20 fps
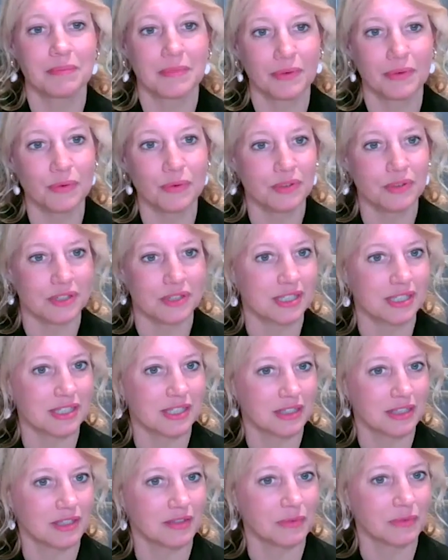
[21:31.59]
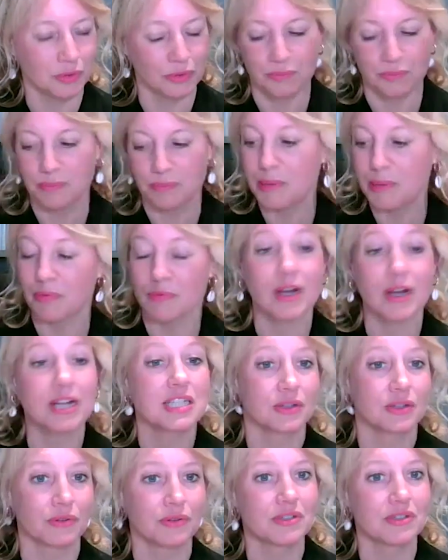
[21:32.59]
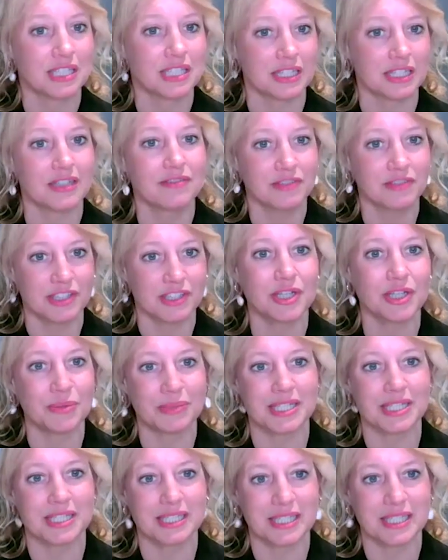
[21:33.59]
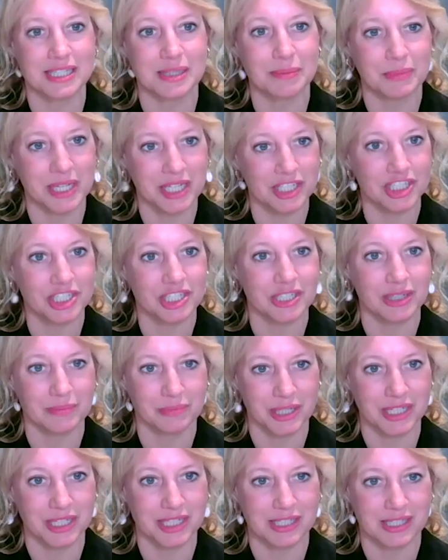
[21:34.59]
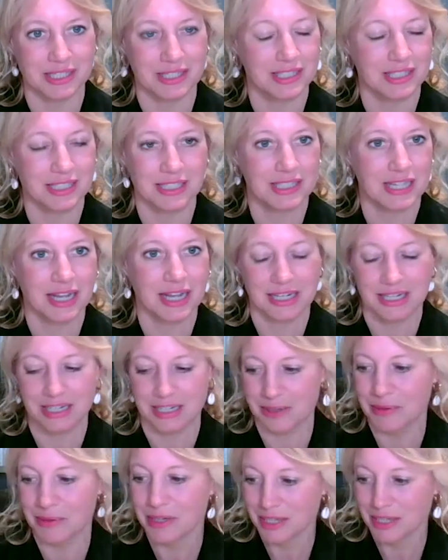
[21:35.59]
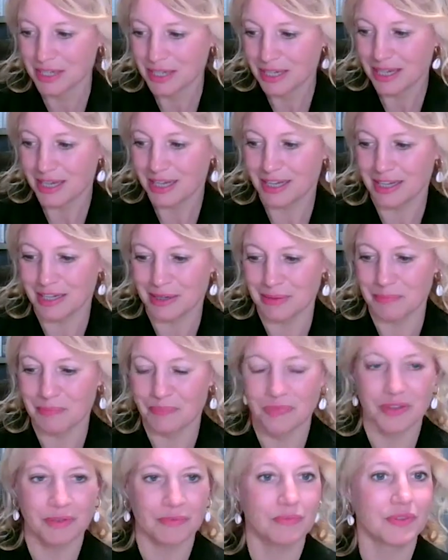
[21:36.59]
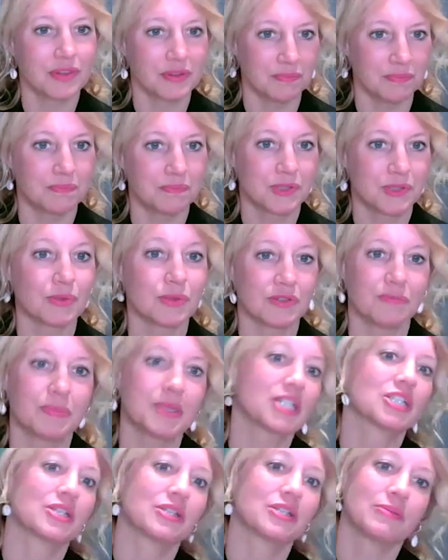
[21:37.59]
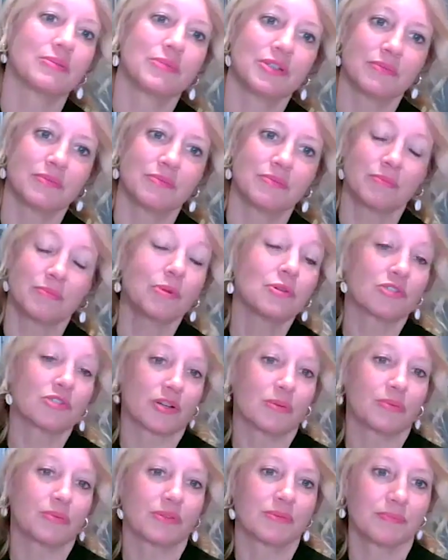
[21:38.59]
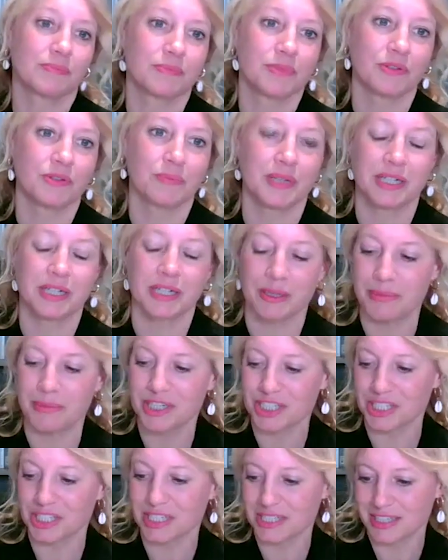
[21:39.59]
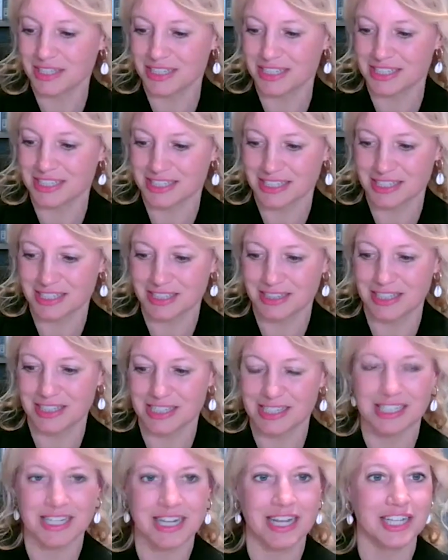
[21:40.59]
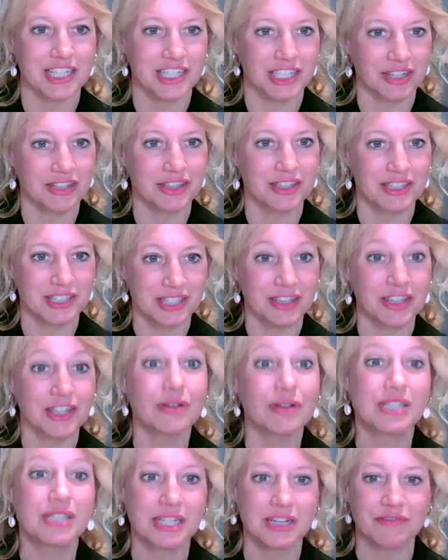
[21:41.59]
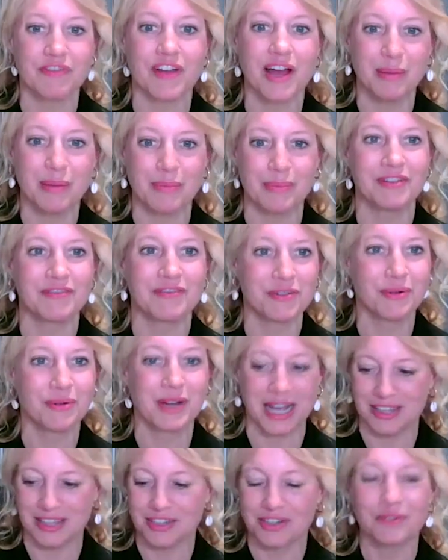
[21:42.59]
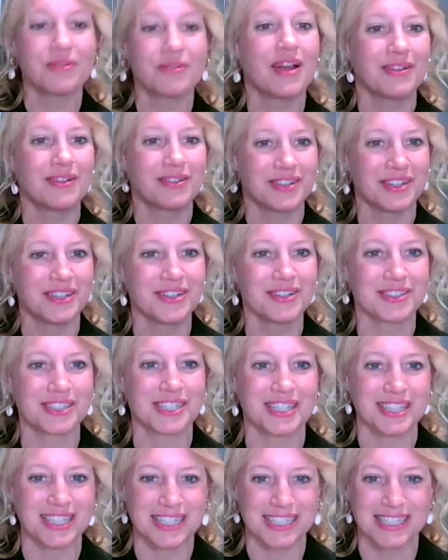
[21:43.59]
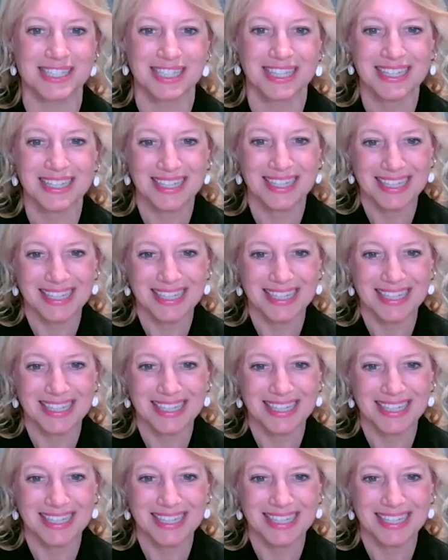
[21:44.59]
authors or people writing on Austen have assumed is a miniature, because it's exactly the sort of picture that portrait would have been commissioned at this stage. So the Austen family have all gathered around and looked at this